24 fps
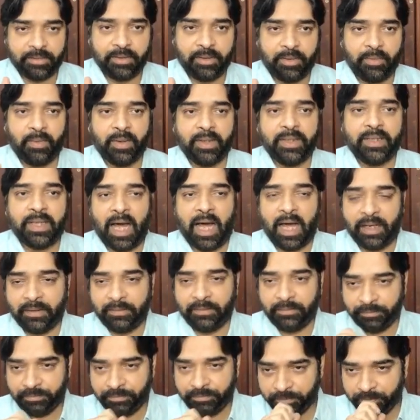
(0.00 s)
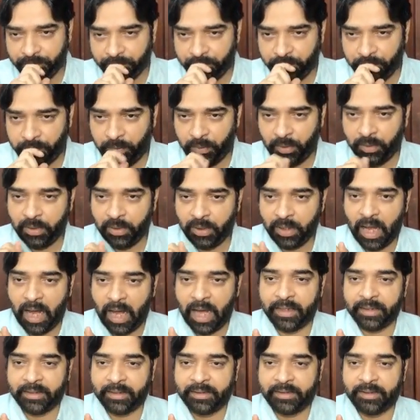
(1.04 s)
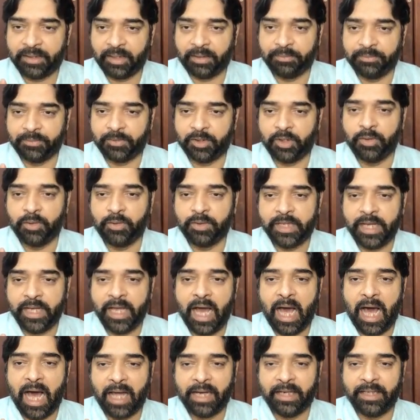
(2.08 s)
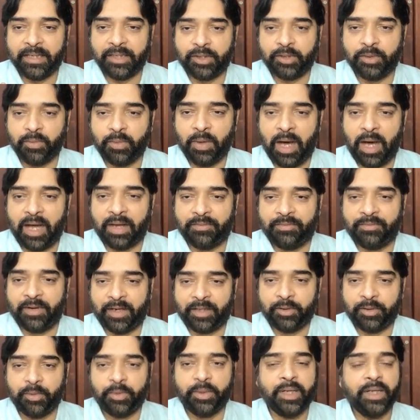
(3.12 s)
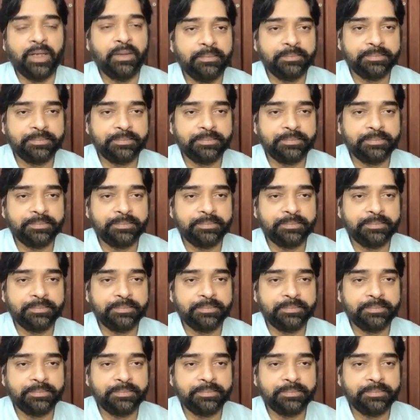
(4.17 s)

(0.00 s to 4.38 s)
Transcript: What is the rth term? So you'll say R into R factorial.